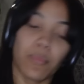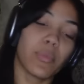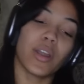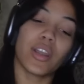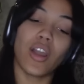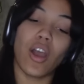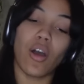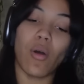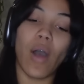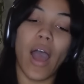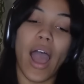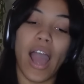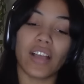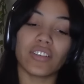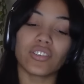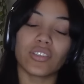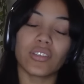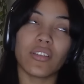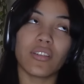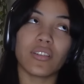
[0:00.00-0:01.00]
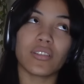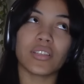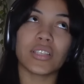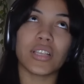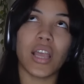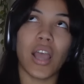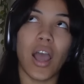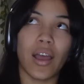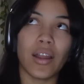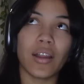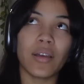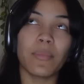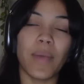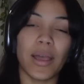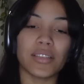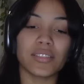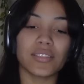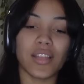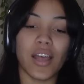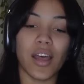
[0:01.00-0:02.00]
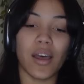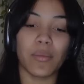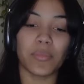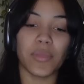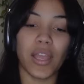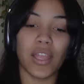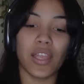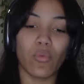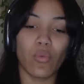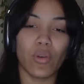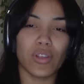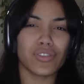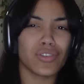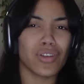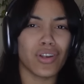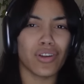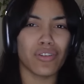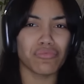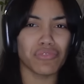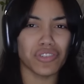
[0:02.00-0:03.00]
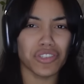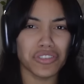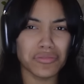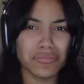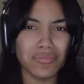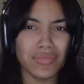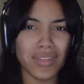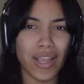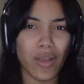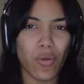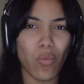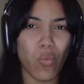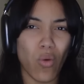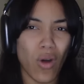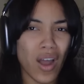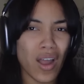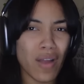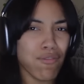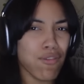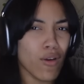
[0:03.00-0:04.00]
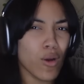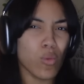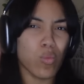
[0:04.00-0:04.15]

But no, actually, that's kind of messed up that he went to her room. Like, what? For